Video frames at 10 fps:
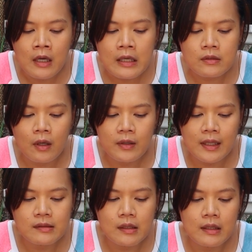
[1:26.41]
So
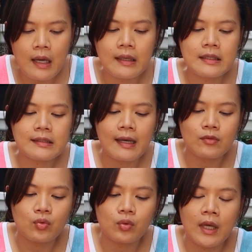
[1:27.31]
yesterday I
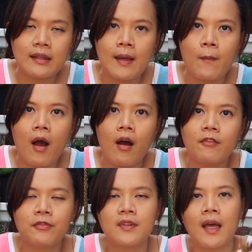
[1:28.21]
decided to cut them off,